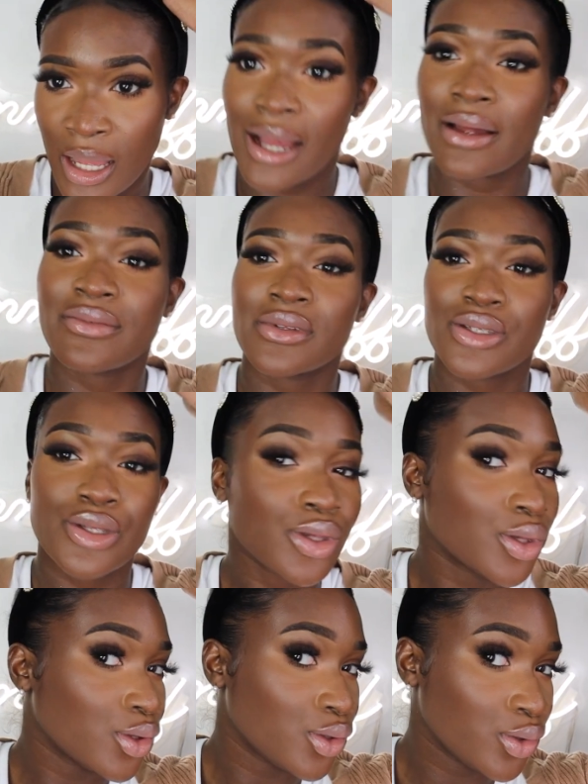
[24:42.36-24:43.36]
I have this
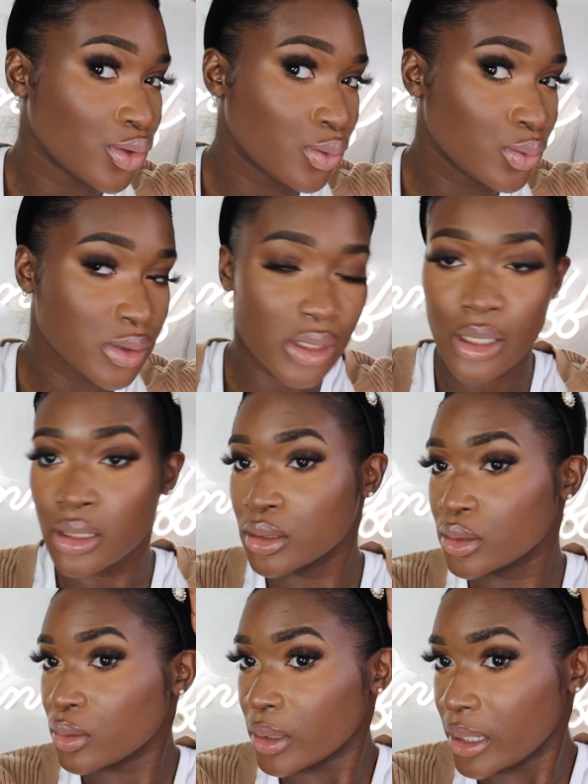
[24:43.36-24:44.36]
cute
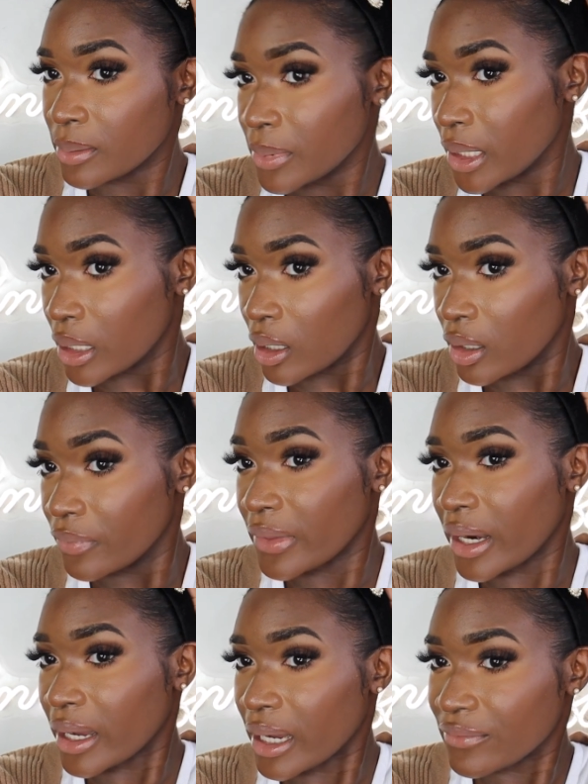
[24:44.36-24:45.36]
little headband on
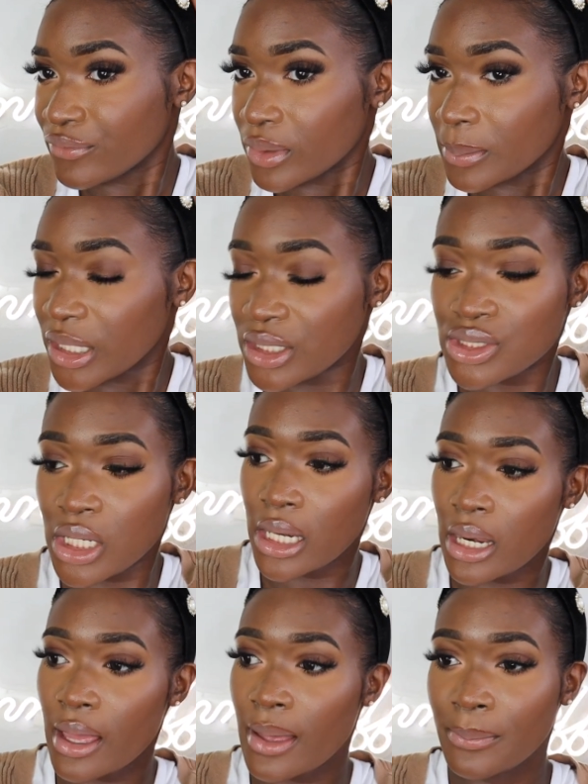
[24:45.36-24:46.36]
that i got from
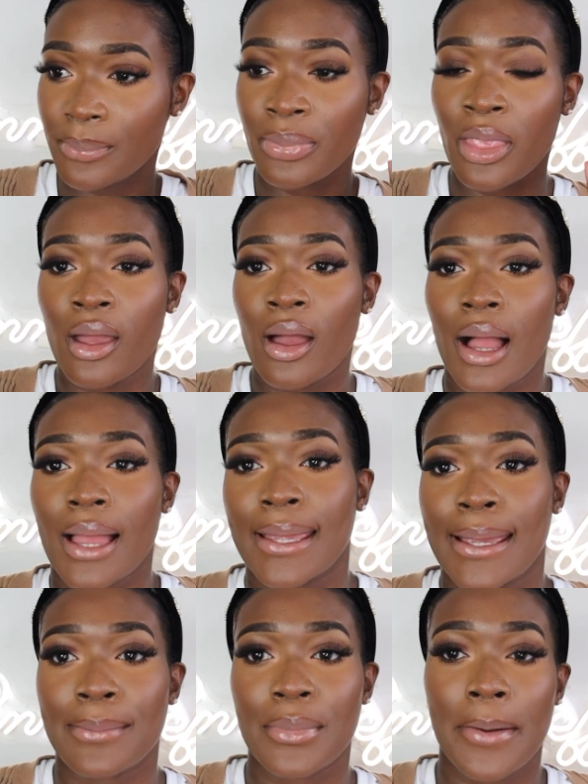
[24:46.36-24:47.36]
h&m i
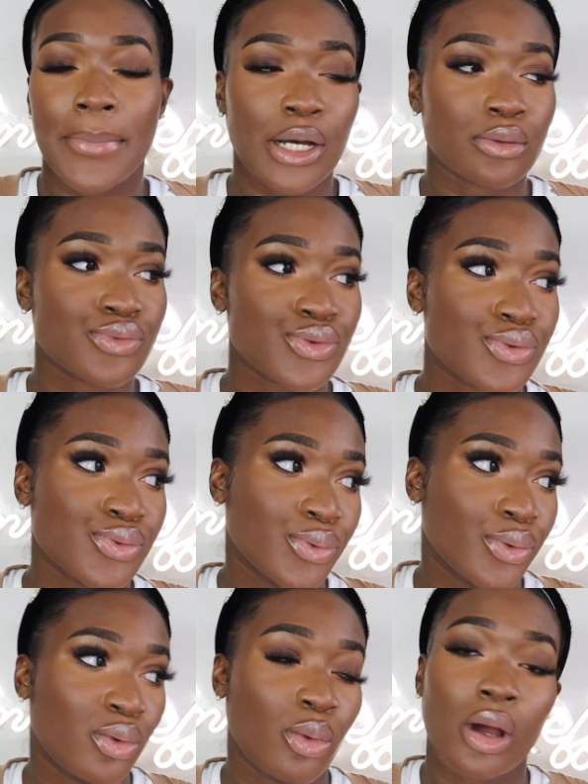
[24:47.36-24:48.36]
am about
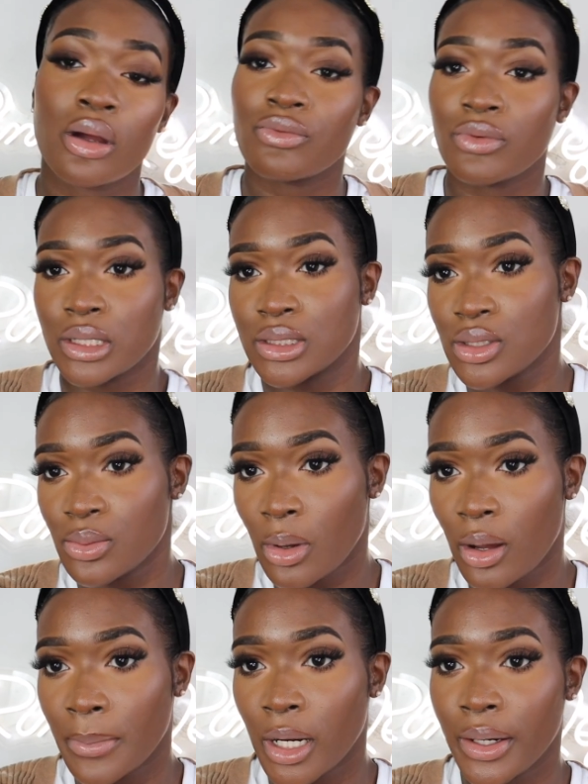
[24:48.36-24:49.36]
to run to
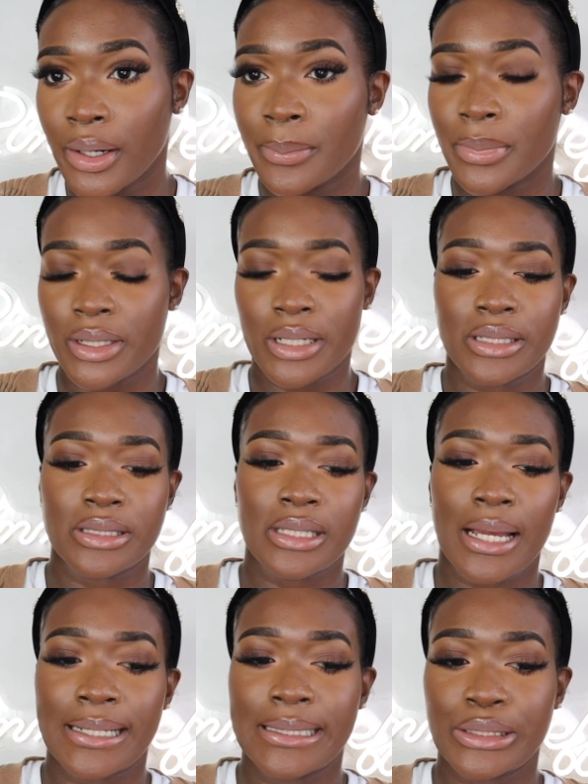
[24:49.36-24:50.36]
walmart because
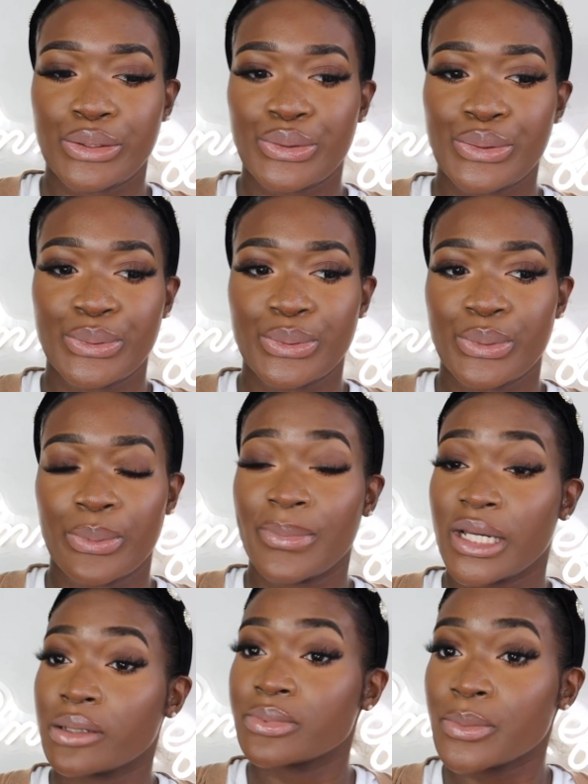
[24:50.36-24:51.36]
i need to
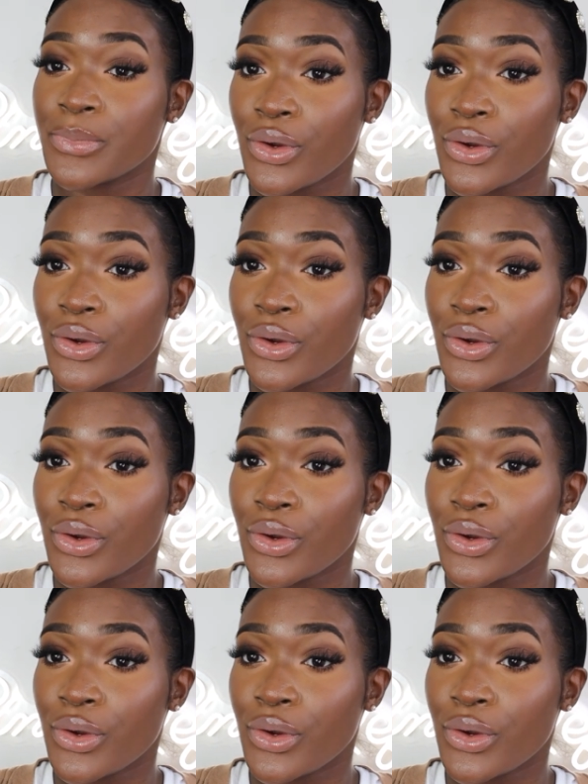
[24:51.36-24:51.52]
pick up some